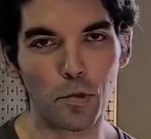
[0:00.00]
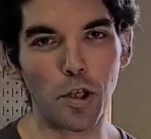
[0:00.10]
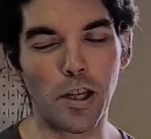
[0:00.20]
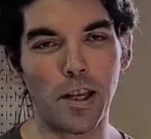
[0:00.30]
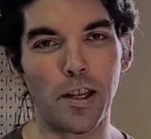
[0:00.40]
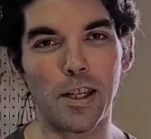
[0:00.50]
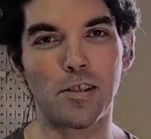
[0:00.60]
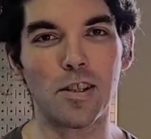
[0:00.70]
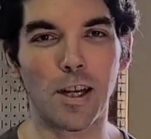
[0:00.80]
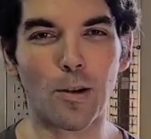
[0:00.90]
Okay,
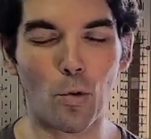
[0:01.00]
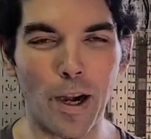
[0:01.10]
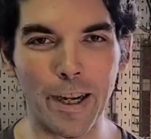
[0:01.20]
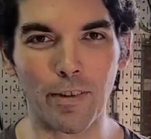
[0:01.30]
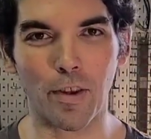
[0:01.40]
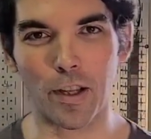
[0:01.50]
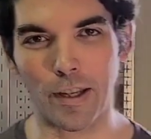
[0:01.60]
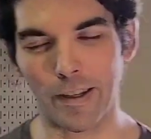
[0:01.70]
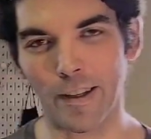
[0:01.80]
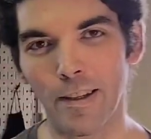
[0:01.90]
that's not quite everything.